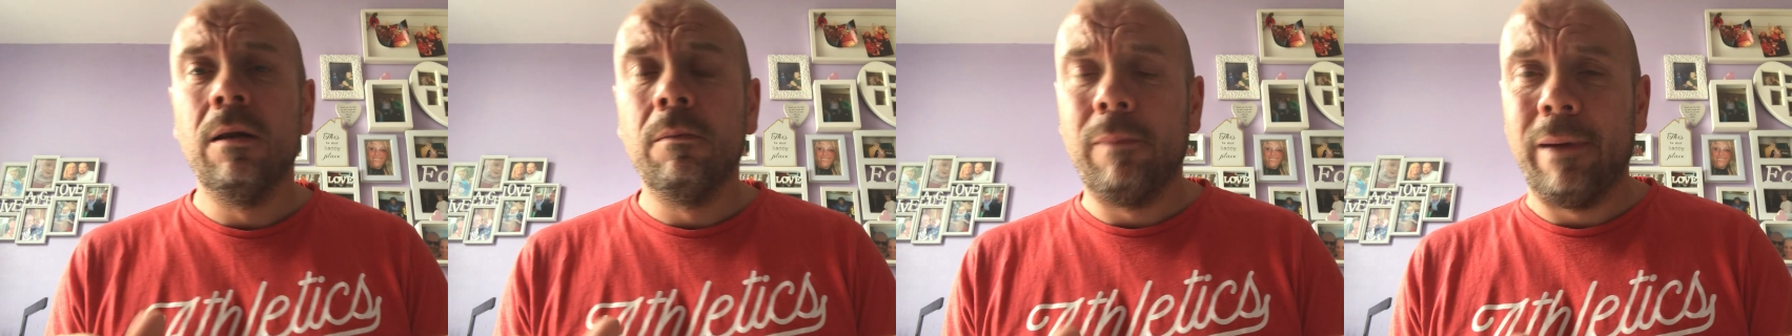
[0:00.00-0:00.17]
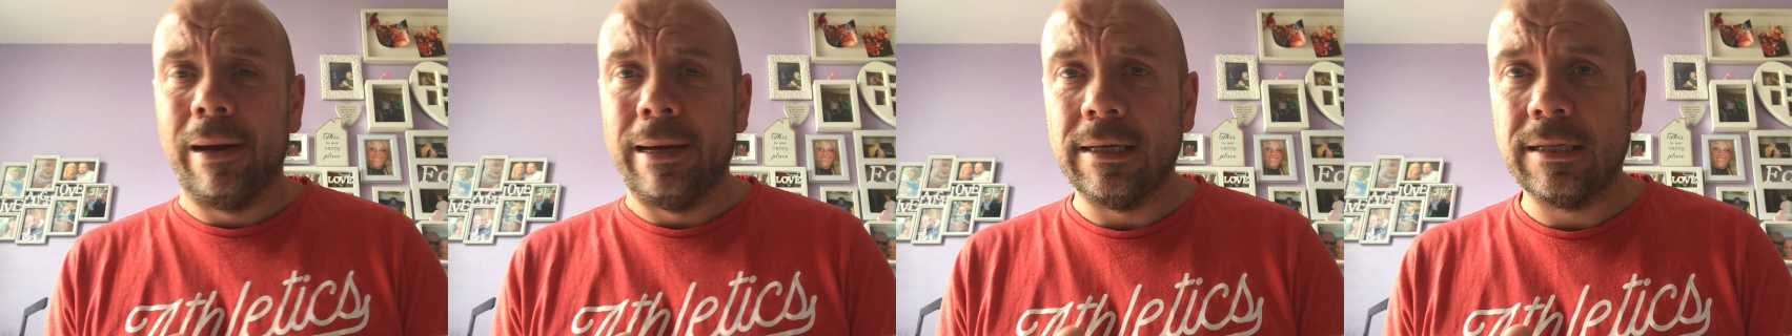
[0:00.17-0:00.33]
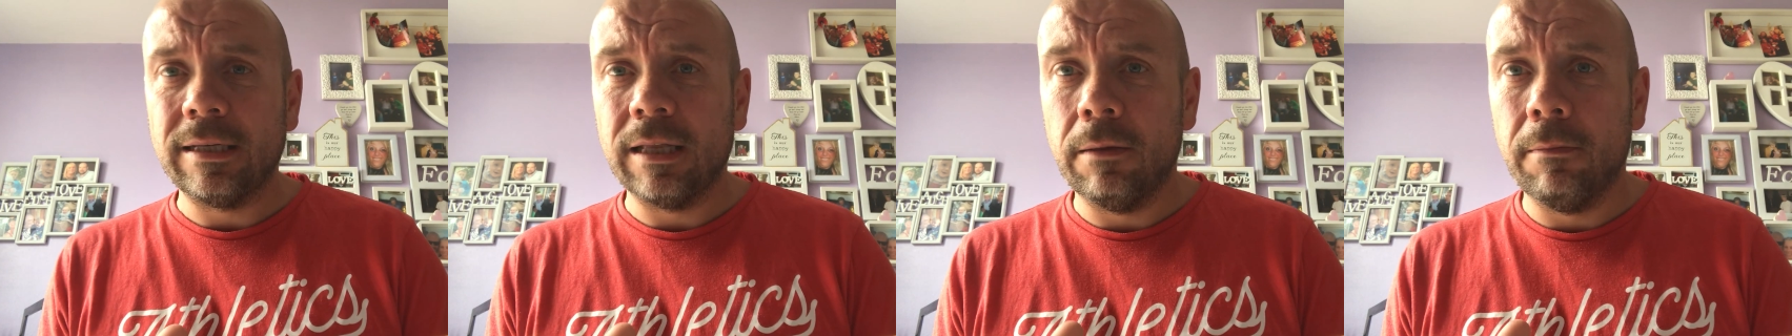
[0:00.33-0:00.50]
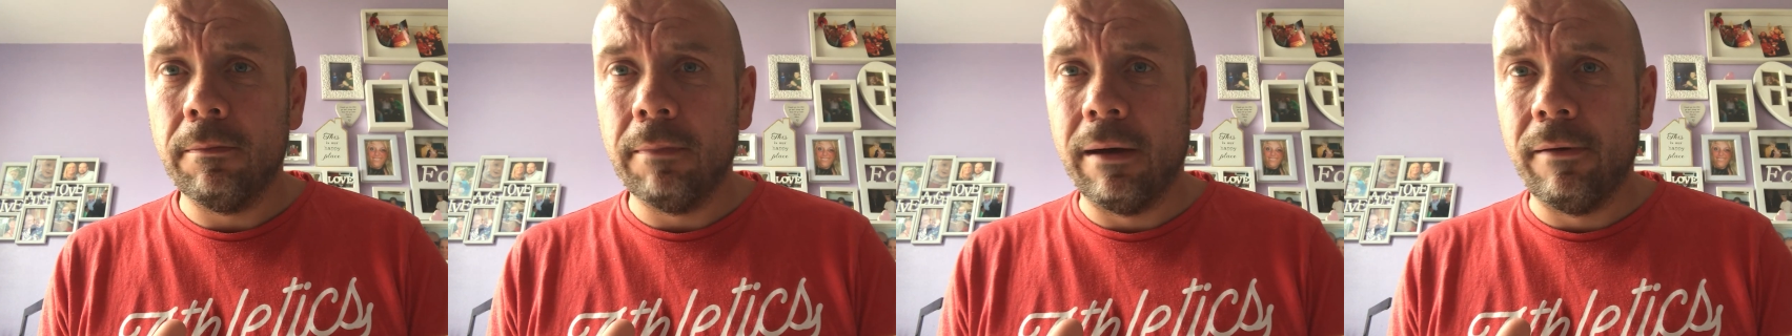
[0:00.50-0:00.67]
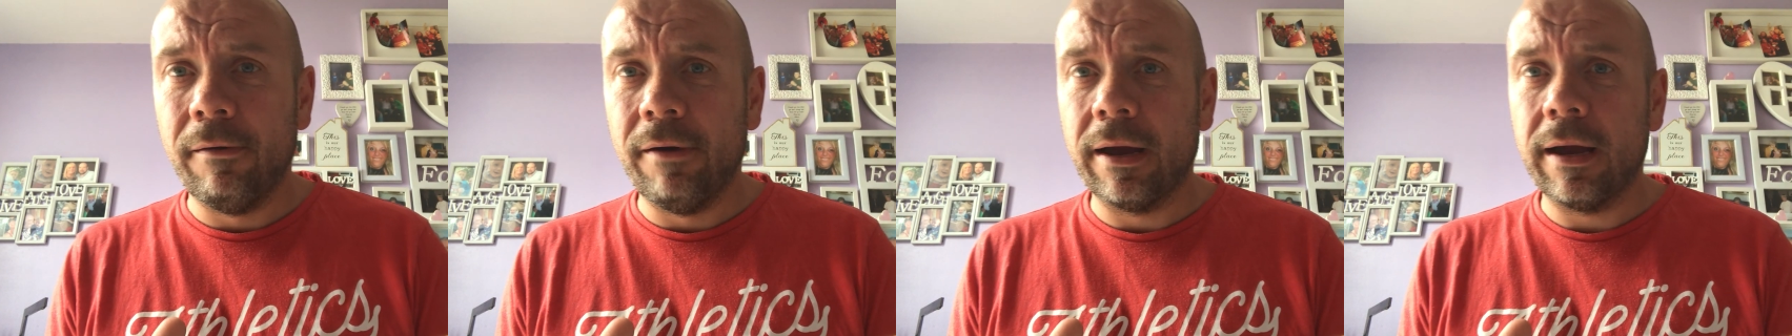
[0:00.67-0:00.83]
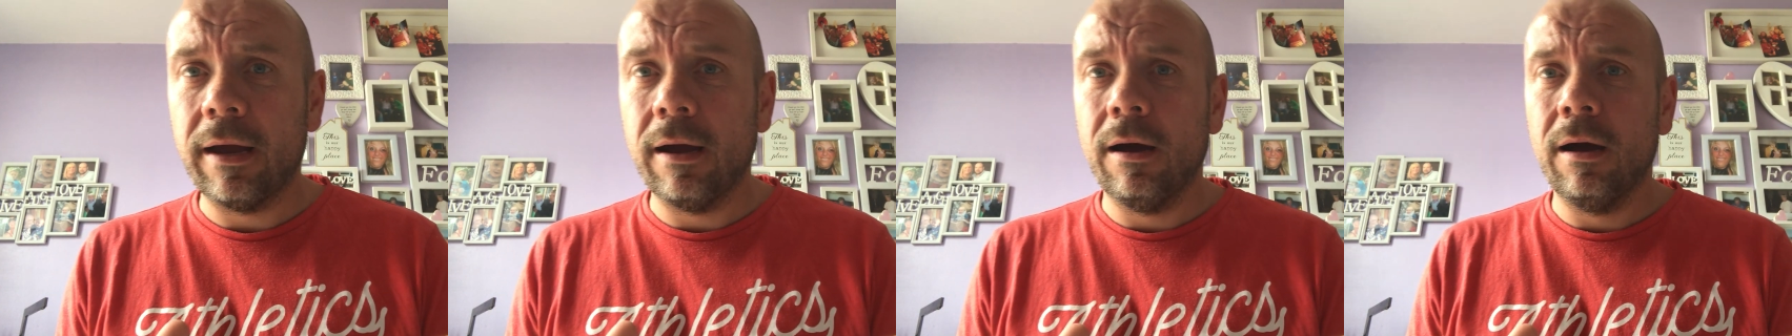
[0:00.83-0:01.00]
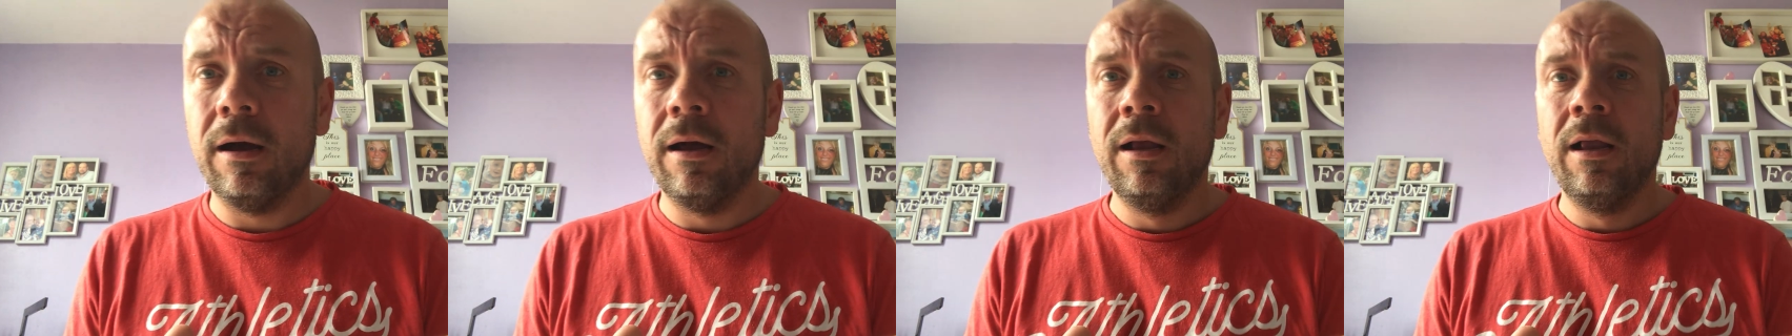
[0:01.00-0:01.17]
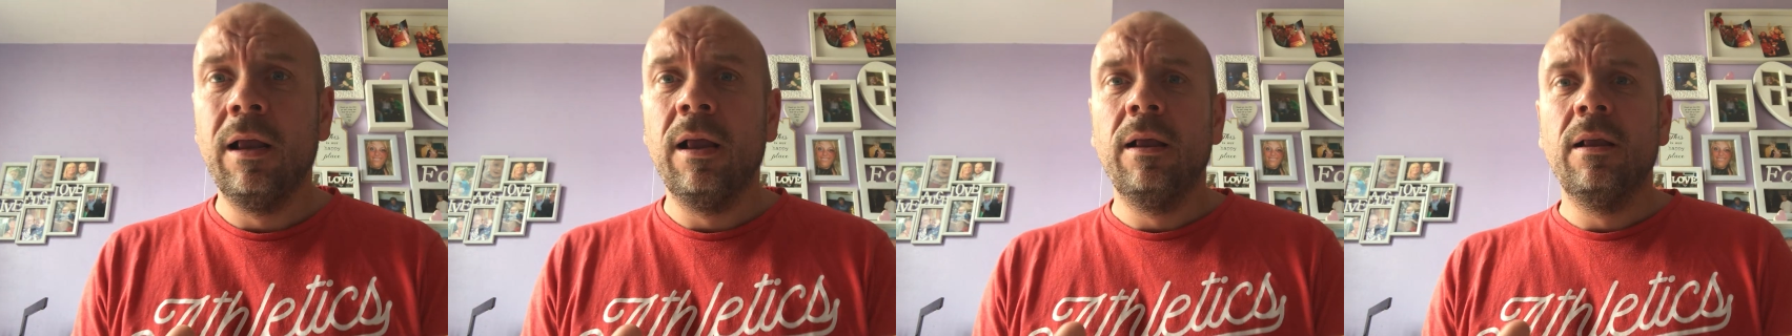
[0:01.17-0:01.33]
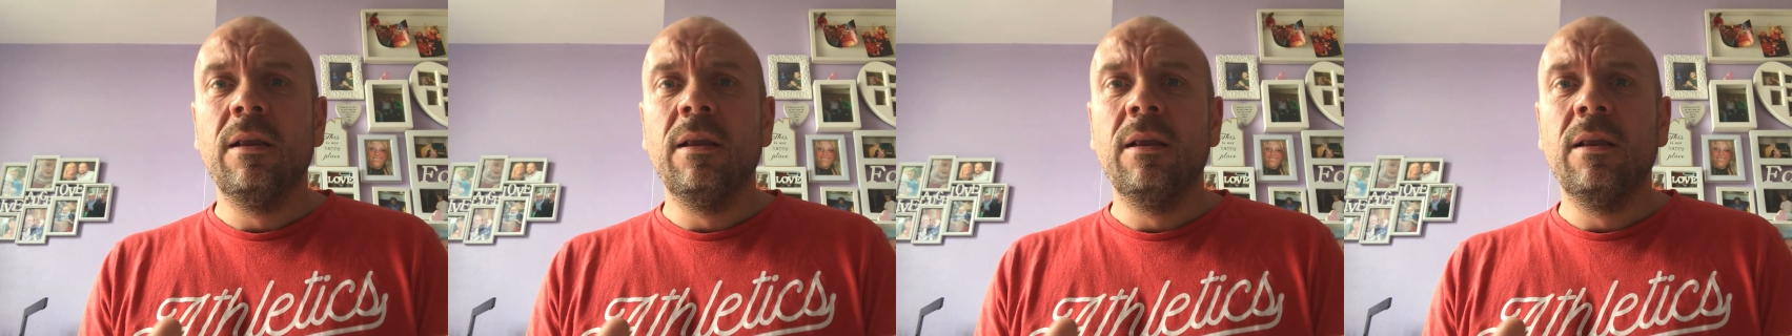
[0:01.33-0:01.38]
based in America.